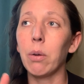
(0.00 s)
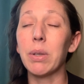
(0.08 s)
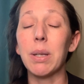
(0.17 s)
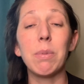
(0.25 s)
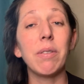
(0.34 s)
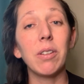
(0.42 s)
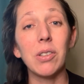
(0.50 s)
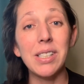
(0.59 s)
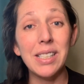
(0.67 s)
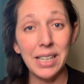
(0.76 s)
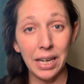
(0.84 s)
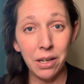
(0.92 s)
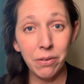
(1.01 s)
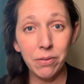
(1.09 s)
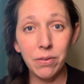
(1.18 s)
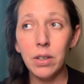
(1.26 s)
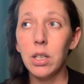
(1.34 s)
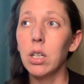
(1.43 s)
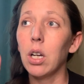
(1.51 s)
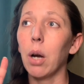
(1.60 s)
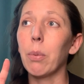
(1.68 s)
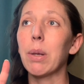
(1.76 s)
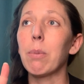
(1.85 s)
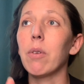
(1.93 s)
I want them to feel safe. I
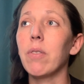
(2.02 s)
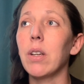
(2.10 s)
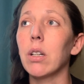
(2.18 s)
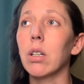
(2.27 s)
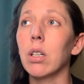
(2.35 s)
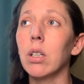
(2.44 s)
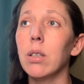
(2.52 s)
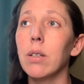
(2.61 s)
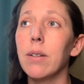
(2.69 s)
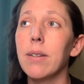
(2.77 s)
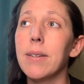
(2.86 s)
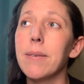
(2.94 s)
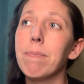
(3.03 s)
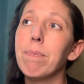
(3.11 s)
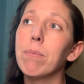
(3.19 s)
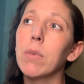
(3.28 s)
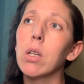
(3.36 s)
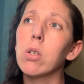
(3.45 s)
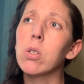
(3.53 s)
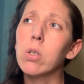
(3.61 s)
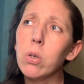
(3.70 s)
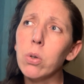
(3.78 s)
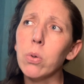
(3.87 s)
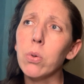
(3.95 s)
want them to feel
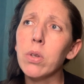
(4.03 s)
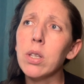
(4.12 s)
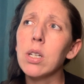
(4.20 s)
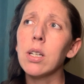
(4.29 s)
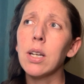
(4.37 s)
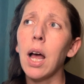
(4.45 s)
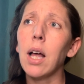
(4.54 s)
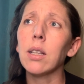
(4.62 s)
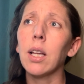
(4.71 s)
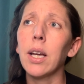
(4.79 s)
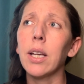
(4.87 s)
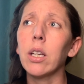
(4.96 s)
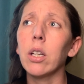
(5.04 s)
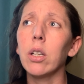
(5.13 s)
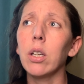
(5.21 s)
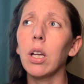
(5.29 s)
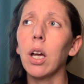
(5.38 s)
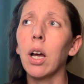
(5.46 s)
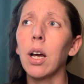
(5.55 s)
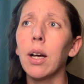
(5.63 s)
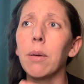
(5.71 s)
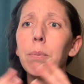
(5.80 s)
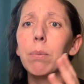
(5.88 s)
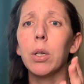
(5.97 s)
soothed, not like
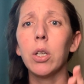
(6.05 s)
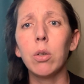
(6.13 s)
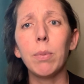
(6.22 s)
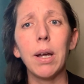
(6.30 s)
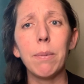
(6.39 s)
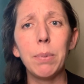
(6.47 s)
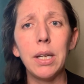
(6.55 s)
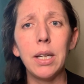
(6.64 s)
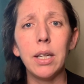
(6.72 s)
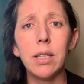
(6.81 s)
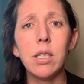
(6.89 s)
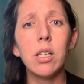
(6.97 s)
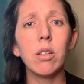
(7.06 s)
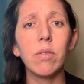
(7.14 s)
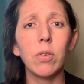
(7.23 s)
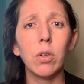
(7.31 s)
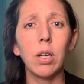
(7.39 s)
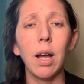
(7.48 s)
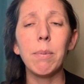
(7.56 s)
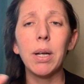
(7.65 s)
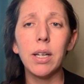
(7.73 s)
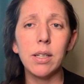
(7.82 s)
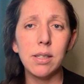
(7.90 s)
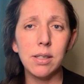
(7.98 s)
you might be tearful. I'm
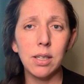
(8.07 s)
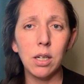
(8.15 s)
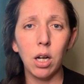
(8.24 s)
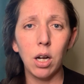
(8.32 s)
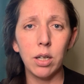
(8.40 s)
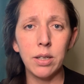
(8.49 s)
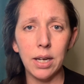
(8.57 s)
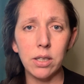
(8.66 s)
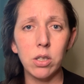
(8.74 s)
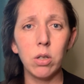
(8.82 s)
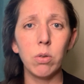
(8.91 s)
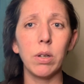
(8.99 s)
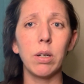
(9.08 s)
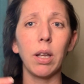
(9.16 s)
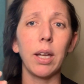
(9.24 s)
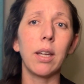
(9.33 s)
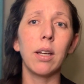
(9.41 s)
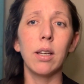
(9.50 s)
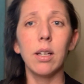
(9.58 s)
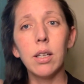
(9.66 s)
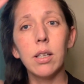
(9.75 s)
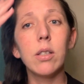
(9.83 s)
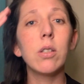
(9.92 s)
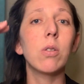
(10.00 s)
not gonna sit next to you and like
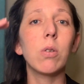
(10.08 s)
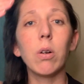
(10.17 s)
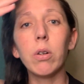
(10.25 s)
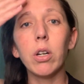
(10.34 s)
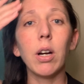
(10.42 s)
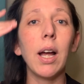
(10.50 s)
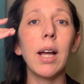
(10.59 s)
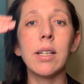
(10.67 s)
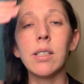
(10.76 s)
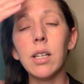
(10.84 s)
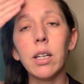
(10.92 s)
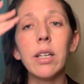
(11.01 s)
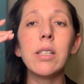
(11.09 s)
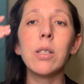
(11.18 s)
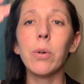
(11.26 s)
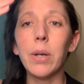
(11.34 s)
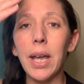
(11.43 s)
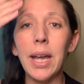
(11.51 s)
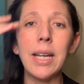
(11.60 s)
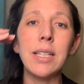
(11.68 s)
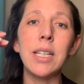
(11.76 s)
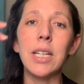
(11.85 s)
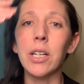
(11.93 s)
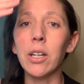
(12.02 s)
stroke your head and tell you, it's okay,
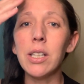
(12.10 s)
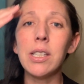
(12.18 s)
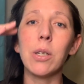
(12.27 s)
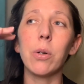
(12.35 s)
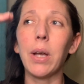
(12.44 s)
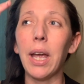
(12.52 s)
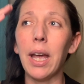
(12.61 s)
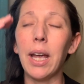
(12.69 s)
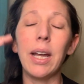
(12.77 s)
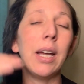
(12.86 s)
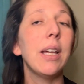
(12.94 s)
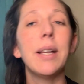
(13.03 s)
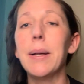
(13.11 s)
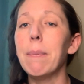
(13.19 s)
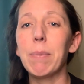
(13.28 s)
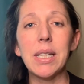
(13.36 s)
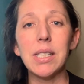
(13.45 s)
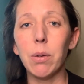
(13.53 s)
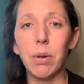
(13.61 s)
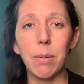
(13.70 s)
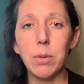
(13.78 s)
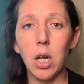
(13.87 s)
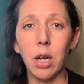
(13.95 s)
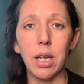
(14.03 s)
dear, it's okay. That's not what
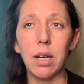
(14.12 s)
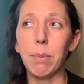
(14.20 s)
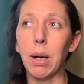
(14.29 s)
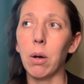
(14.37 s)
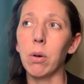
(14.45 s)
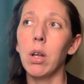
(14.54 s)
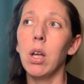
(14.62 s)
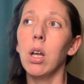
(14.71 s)
I'm talking about.